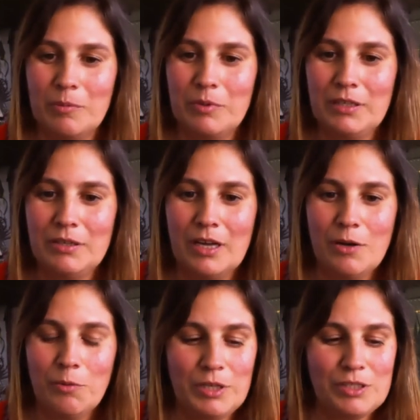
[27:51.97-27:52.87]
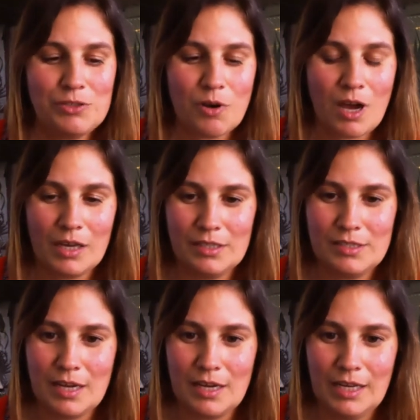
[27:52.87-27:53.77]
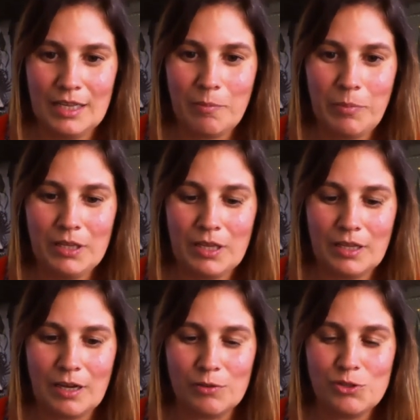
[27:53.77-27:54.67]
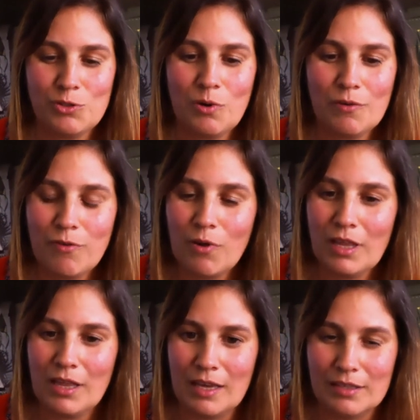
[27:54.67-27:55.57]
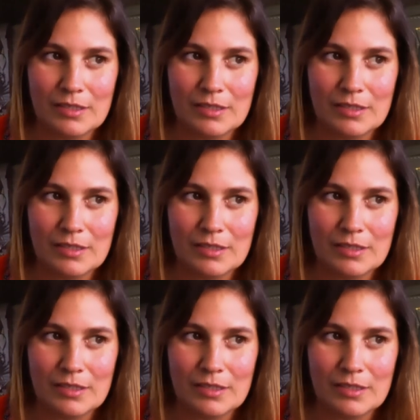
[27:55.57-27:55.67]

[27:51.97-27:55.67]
But we try in the Arena Pantanal to avoid that